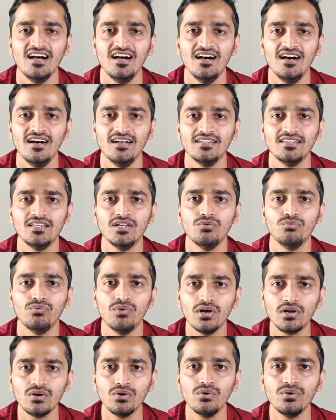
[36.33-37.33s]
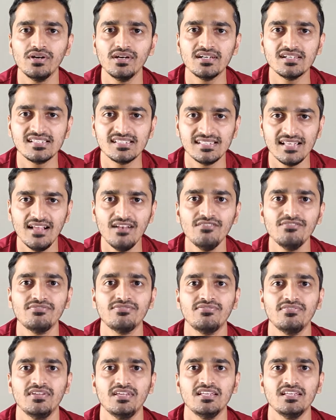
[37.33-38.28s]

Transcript: the workload itself